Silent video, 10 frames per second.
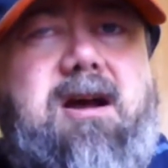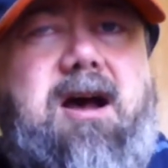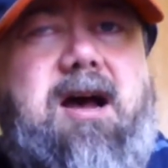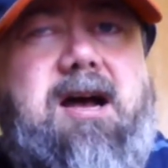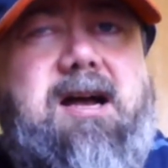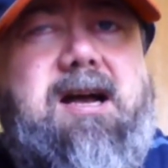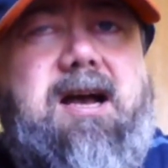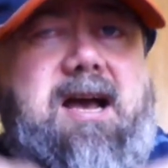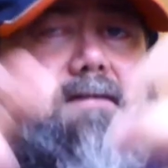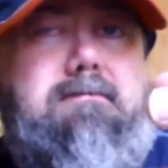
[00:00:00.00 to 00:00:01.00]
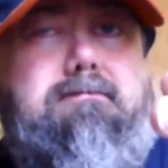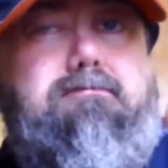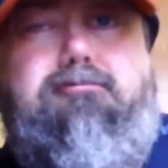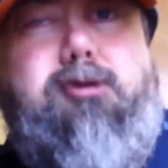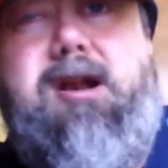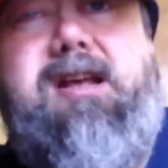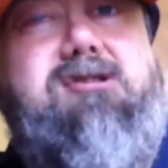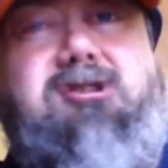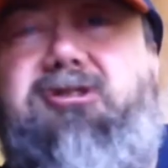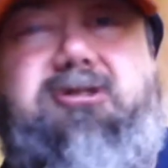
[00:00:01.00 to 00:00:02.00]
And really
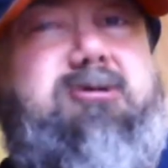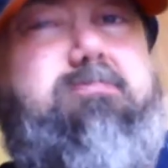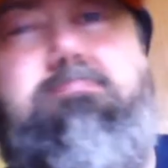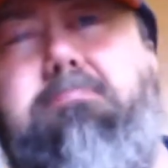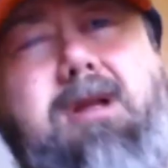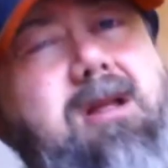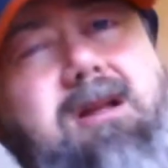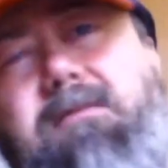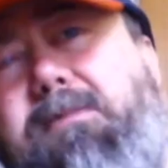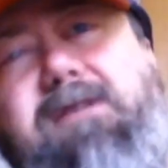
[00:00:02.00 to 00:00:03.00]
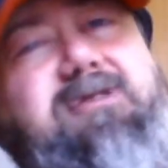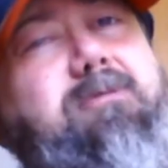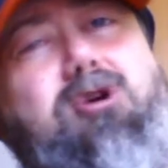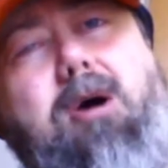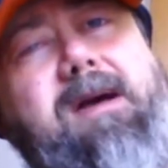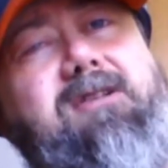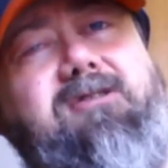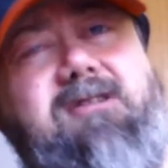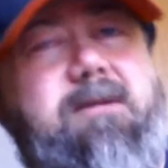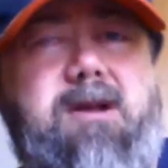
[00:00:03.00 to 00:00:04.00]
just leave some comments.
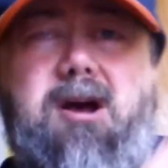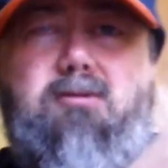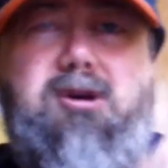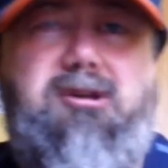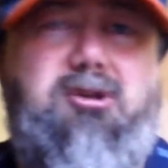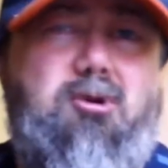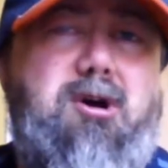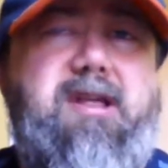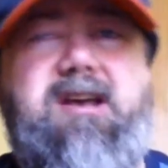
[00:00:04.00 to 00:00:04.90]
Let me know what you thought.